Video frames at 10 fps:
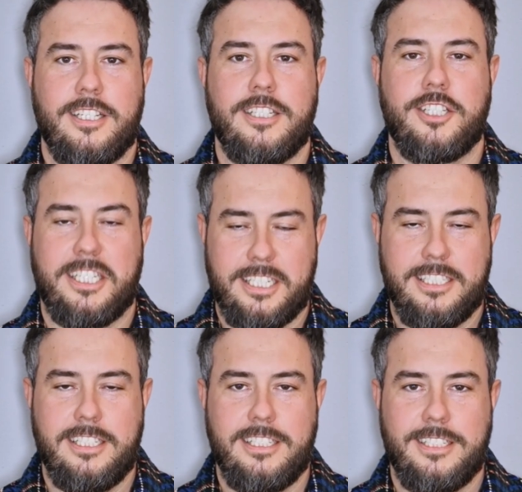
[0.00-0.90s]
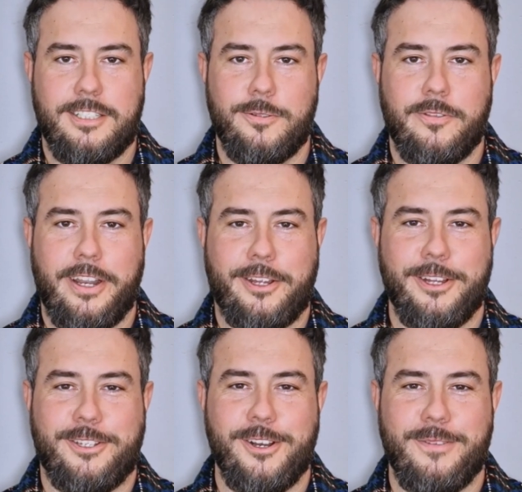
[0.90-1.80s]
she didn't do a very
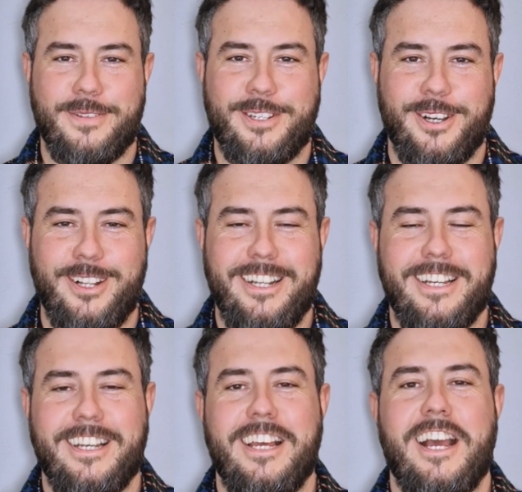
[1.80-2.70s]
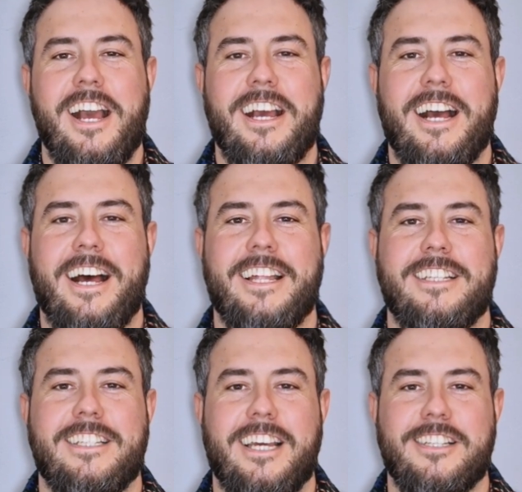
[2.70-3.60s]
good job at all.
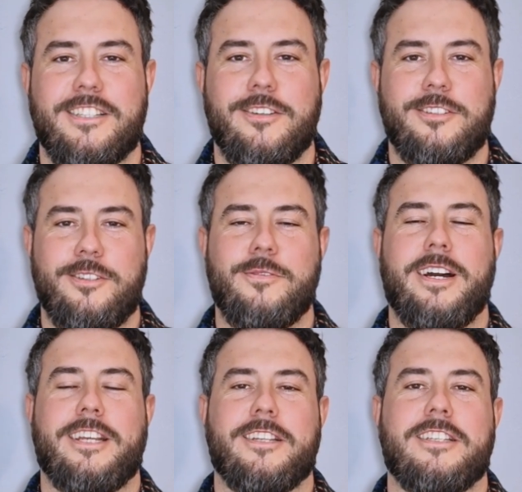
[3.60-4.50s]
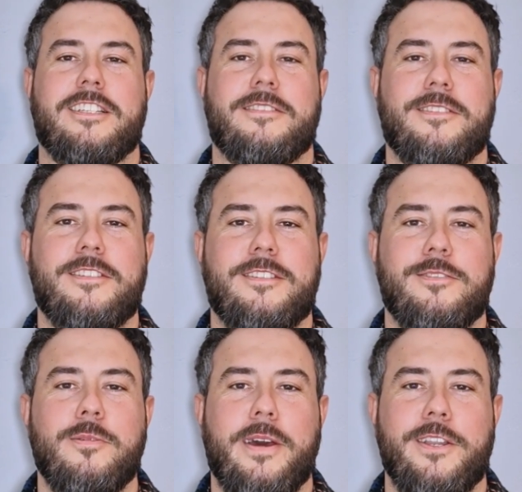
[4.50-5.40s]
And I just thought, you know what, I could
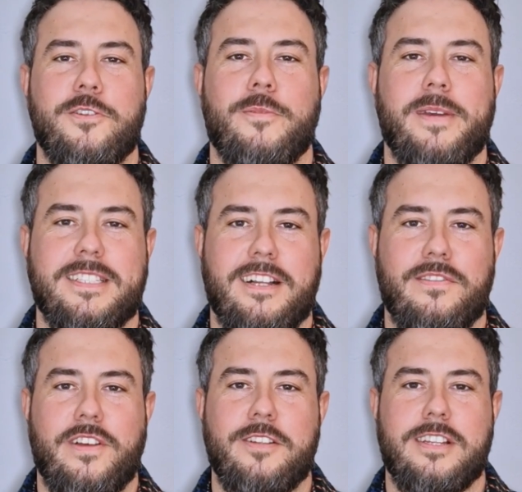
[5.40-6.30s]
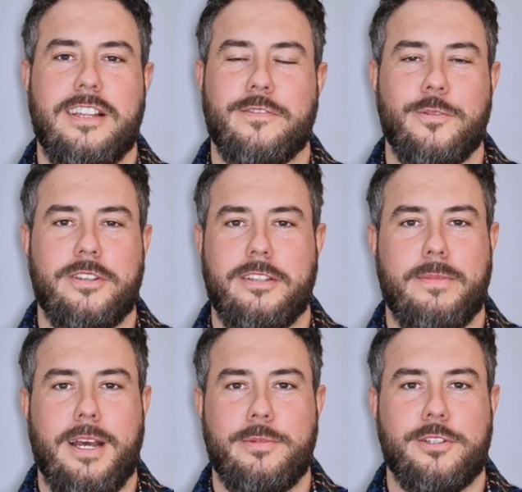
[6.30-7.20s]
do a better job myself. I still love going to the
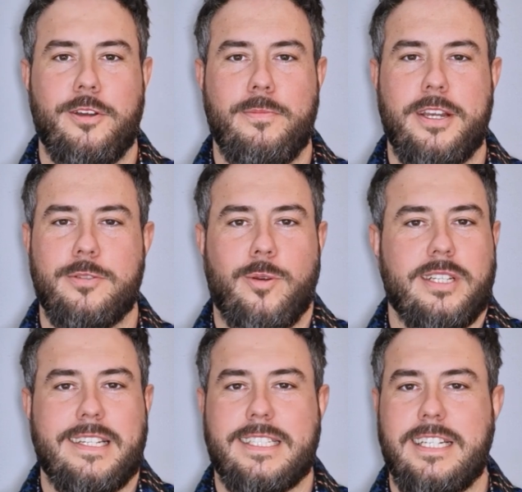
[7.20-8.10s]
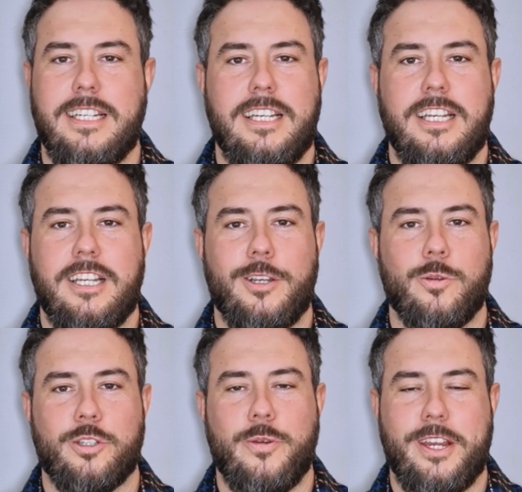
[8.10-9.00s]
barbershop. I always ask
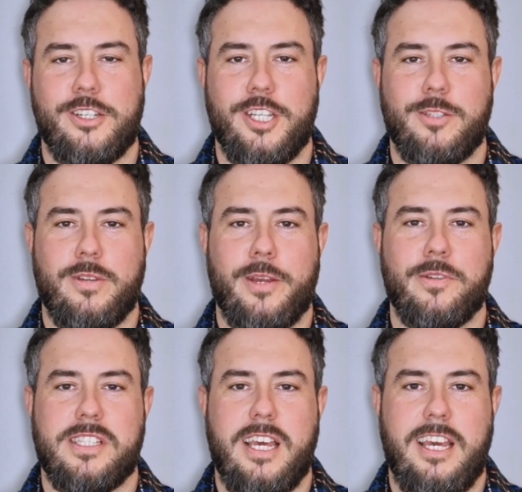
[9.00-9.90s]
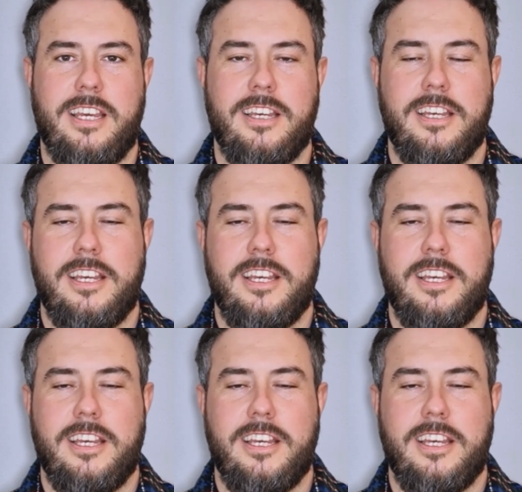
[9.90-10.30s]
loads of questions when I was there,